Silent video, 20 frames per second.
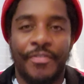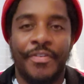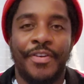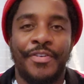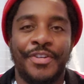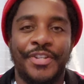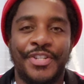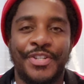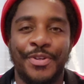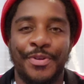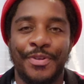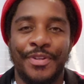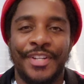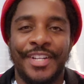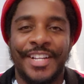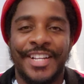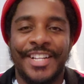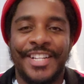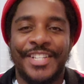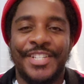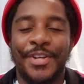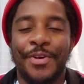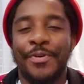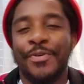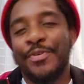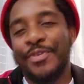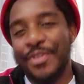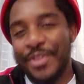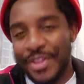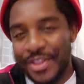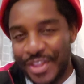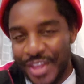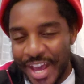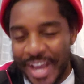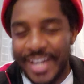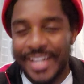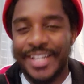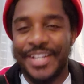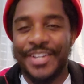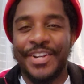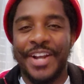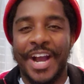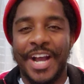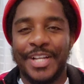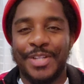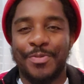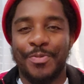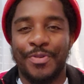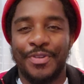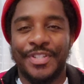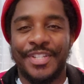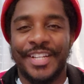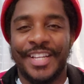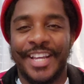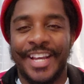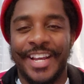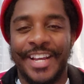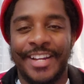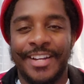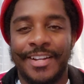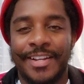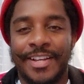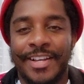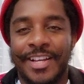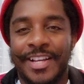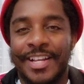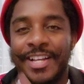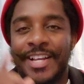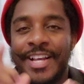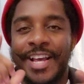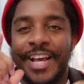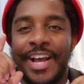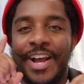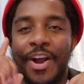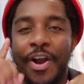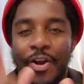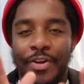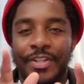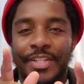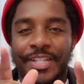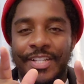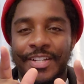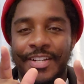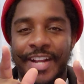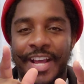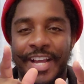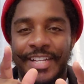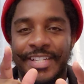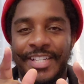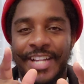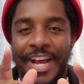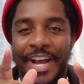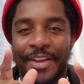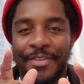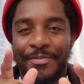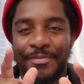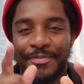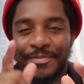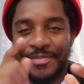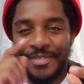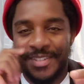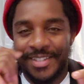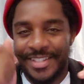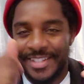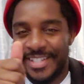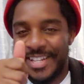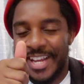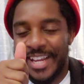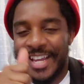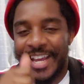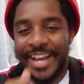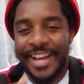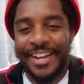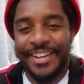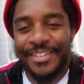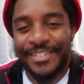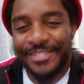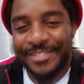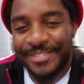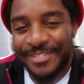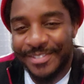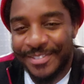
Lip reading: very soon. So thank you guys once again. Until next time, take care.